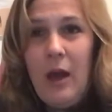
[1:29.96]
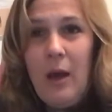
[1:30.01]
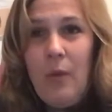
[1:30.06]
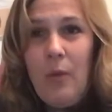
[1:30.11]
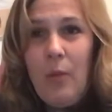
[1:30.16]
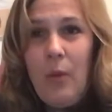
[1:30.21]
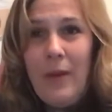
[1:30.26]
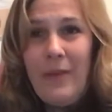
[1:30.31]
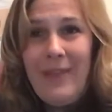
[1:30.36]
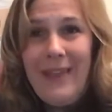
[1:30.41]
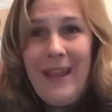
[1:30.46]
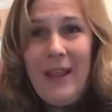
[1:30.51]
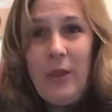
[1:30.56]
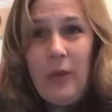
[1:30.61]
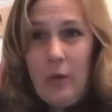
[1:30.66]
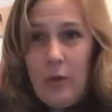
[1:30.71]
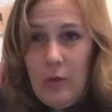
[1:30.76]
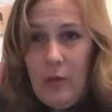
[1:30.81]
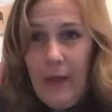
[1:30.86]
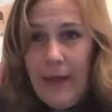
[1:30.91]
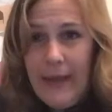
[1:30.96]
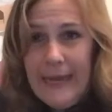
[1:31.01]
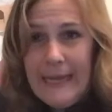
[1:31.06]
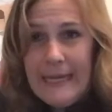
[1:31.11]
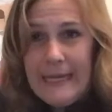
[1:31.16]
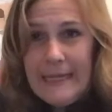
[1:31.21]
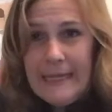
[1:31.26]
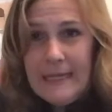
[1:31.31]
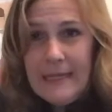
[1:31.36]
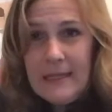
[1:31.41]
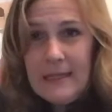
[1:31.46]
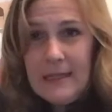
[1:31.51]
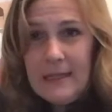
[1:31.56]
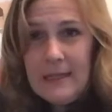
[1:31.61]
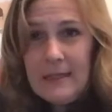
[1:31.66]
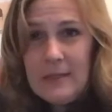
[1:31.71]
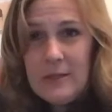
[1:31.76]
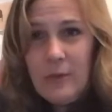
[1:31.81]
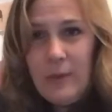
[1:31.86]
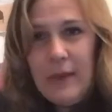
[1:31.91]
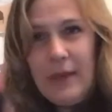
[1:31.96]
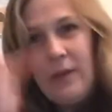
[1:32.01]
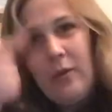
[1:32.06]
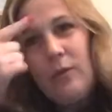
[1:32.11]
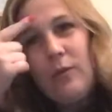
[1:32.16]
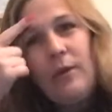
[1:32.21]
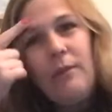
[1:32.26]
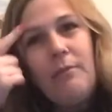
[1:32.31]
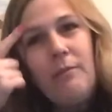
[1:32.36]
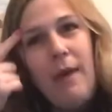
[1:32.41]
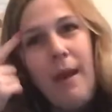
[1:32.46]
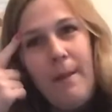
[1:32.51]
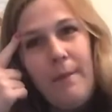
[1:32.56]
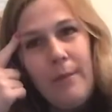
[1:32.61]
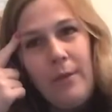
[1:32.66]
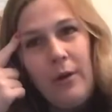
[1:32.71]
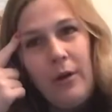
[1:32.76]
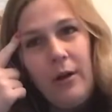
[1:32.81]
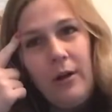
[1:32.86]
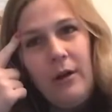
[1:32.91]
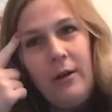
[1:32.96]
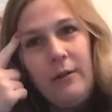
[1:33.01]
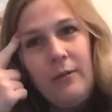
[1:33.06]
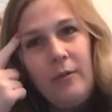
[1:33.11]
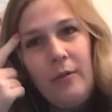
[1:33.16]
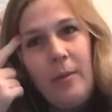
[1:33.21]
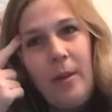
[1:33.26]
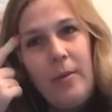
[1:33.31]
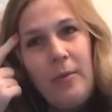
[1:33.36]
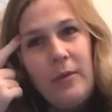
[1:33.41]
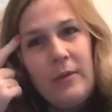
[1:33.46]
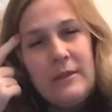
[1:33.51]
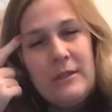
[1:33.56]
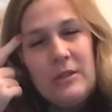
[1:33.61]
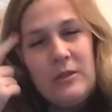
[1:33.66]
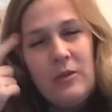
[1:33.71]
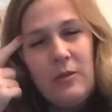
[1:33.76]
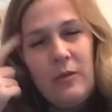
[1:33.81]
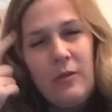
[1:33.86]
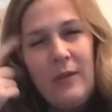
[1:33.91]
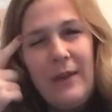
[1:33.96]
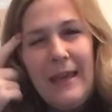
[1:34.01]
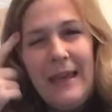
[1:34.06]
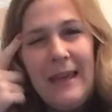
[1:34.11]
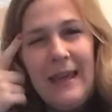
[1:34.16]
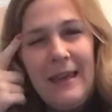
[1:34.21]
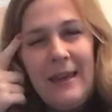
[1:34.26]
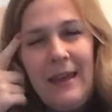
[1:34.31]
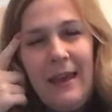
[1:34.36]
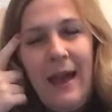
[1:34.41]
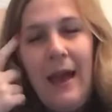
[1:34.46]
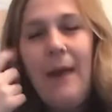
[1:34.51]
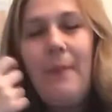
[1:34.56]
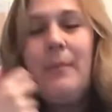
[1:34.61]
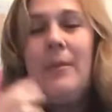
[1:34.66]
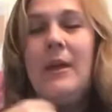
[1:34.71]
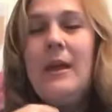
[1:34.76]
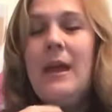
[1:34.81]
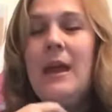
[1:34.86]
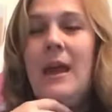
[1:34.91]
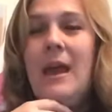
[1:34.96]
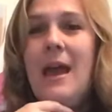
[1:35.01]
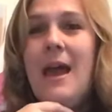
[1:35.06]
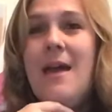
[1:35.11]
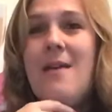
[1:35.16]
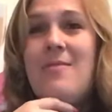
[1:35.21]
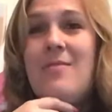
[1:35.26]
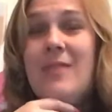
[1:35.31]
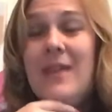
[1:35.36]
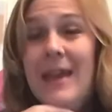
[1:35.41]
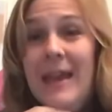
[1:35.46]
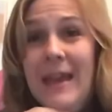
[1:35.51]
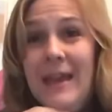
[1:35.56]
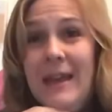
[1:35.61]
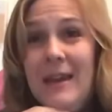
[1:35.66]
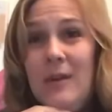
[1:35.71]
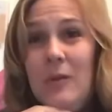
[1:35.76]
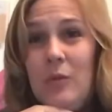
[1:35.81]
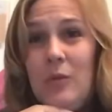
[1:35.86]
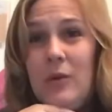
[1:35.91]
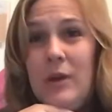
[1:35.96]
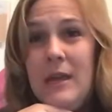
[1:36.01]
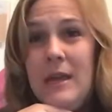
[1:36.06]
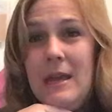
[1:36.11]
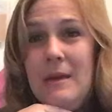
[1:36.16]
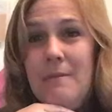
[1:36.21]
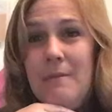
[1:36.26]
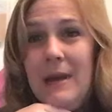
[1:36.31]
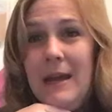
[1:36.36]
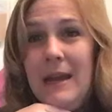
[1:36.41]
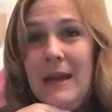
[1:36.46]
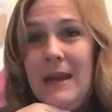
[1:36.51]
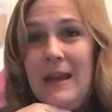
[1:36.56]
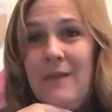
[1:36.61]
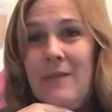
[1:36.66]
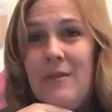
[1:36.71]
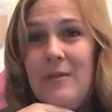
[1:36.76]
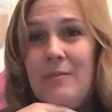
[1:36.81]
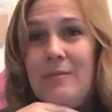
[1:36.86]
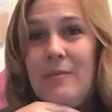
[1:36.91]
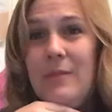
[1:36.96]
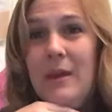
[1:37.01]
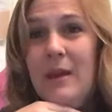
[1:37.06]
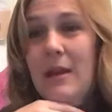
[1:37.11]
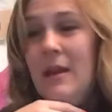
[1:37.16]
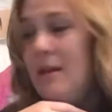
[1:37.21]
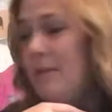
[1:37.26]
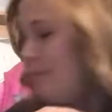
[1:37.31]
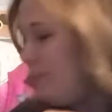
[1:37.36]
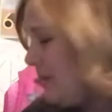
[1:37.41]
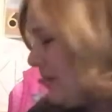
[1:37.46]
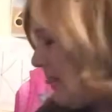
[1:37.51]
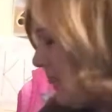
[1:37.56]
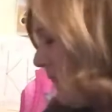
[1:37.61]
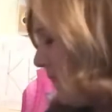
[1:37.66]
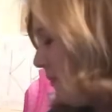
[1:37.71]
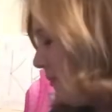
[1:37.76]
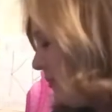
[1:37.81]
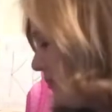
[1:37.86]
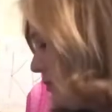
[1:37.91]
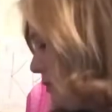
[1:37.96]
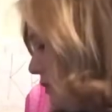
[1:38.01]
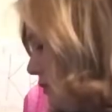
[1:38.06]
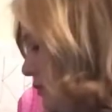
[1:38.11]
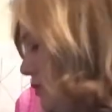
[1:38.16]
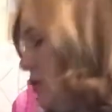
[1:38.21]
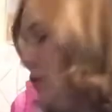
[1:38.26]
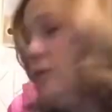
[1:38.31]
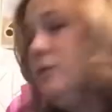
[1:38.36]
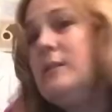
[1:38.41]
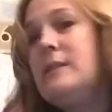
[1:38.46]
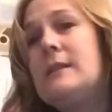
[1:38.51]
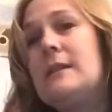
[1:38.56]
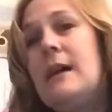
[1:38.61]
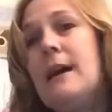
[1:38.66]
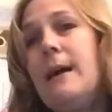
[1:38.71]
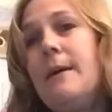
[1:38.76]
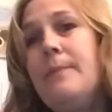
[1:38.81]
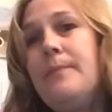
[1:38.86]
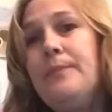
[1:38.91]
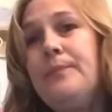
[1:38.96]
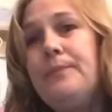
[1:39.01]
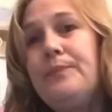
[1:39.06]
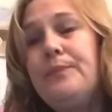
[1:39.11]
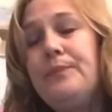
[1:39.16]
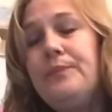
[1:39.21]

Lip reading: what they look like, so we can remember. Remember, this is your thinking cap. And then we might even be able to do some